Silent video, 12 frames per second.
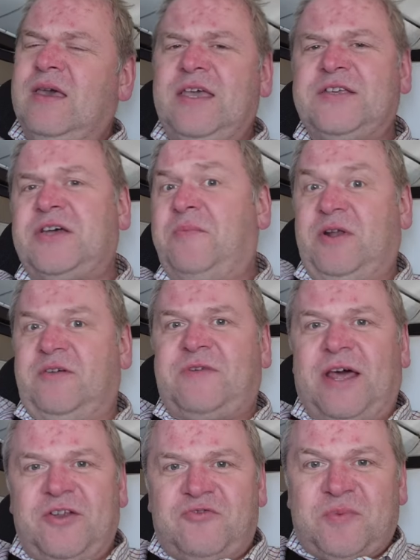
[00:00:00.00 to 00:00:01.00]
He said, I'm going to
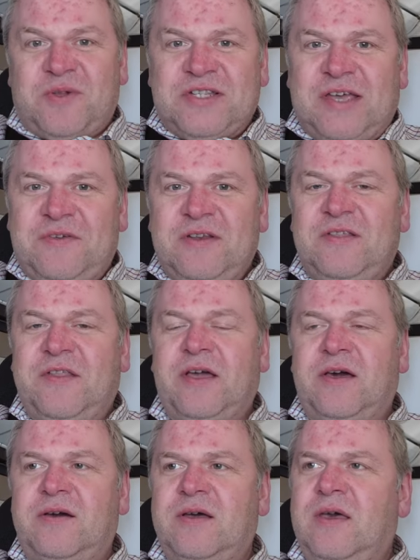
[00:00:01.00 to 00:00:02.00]
fly in a 777. And they
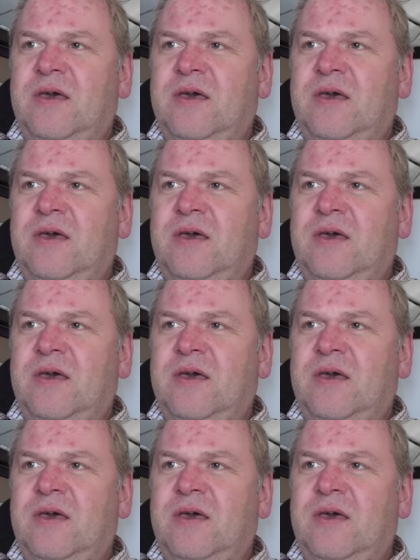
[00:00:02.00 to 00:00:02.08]
go,